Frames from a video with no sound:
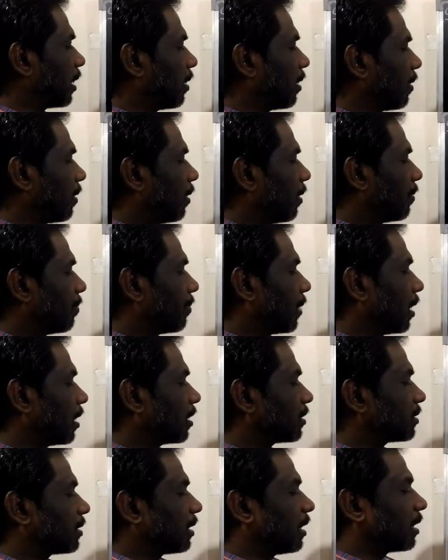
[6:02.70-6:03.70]
are
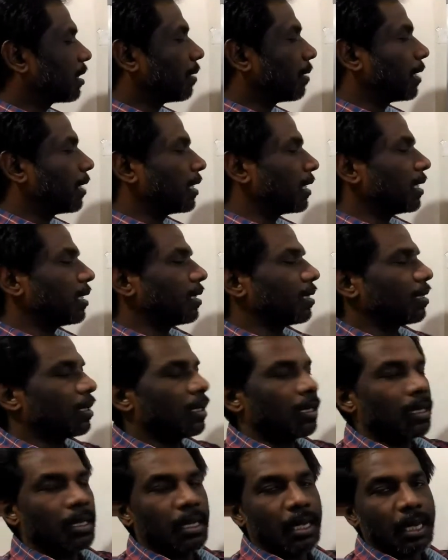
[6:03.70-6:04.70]
minus 3 comma 10
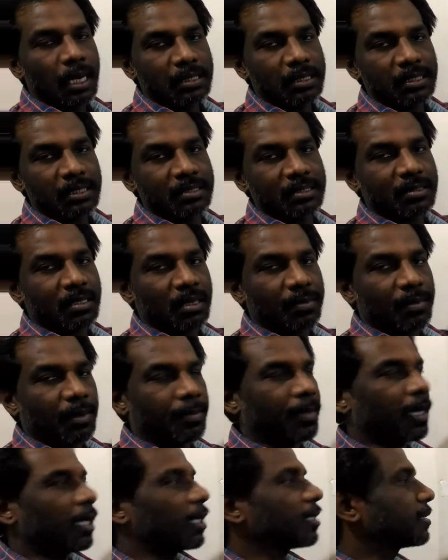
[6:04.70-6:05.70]
and 6 comma
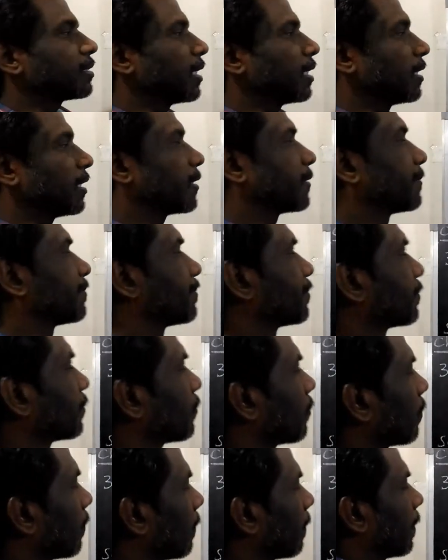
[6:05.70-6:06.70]
minus 8.
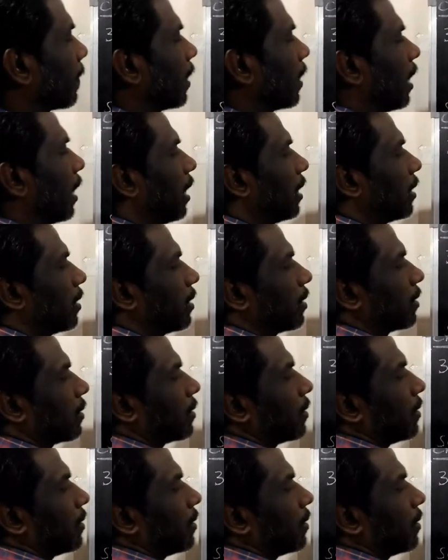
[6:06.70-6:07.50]
And